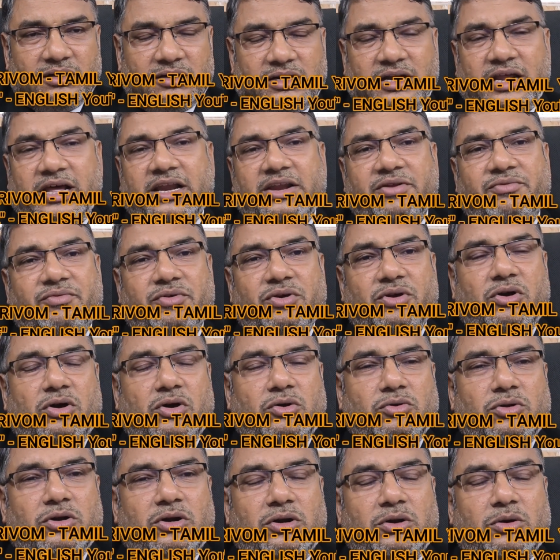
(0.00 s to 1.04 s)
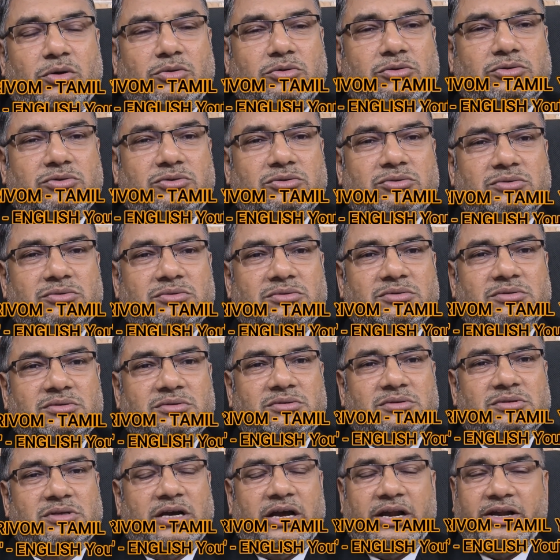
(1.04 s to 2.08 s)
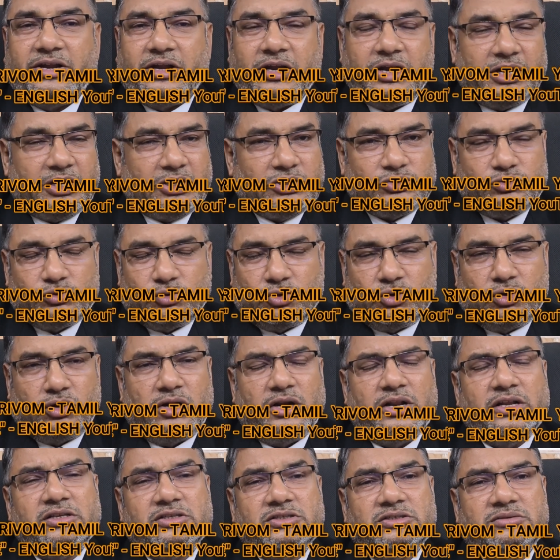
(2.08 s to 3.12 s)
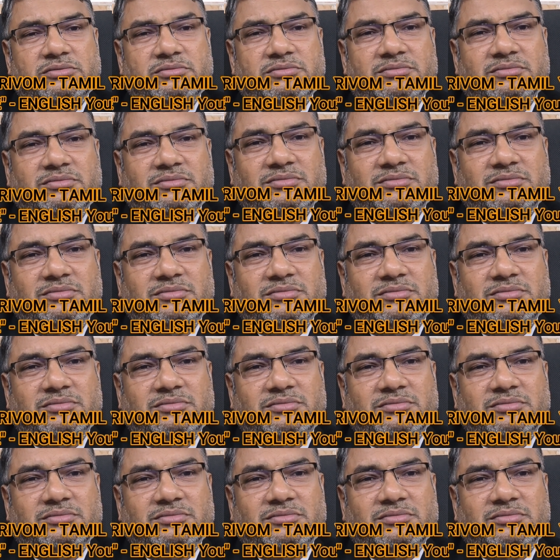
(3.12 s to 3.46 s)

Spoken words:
clarify all your doubts and enrich your knowledge.